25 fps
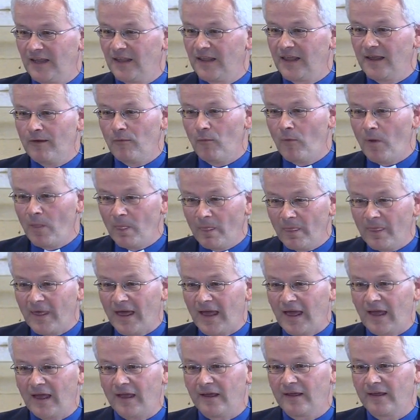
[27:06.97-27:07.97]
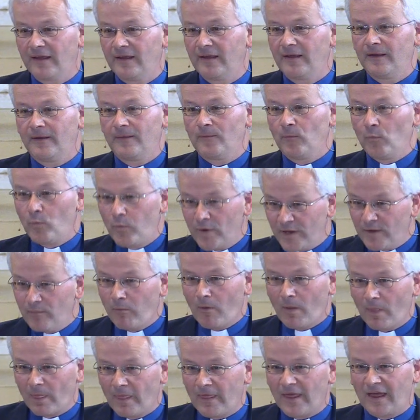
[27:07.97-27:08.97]
They want that. We
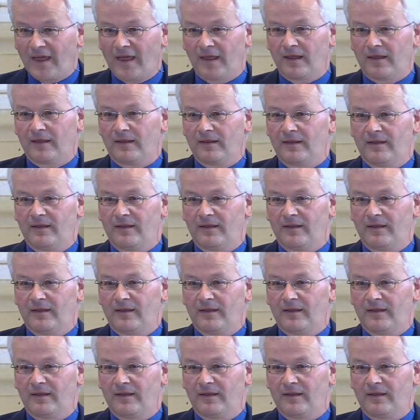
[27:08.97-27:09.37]
want that.